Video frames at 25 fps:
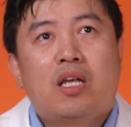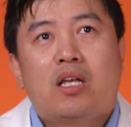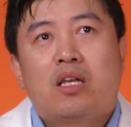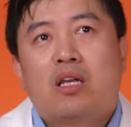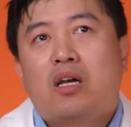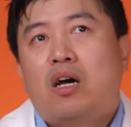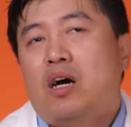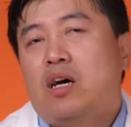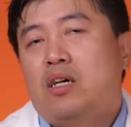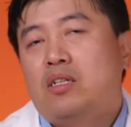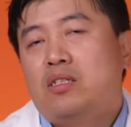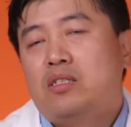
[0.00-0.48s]

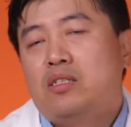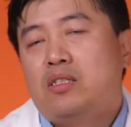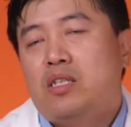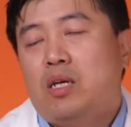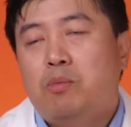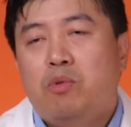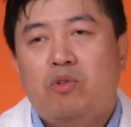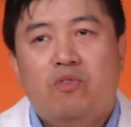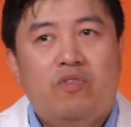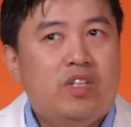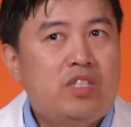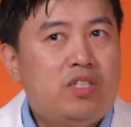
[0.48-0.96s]
cause
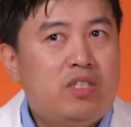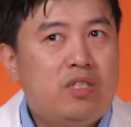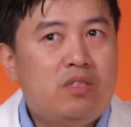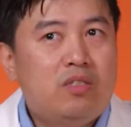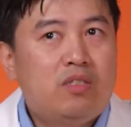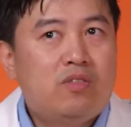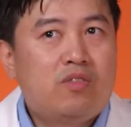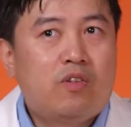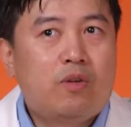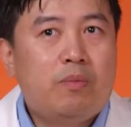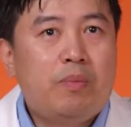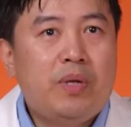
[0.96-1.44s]
double
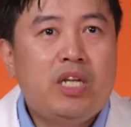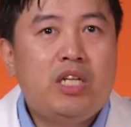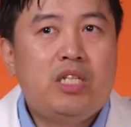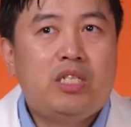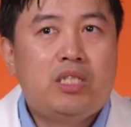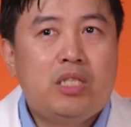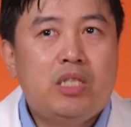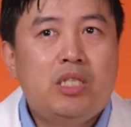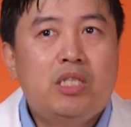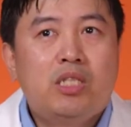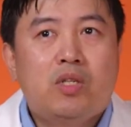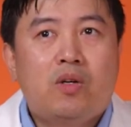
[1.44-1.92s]
visions for
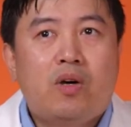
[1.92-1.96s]
patients.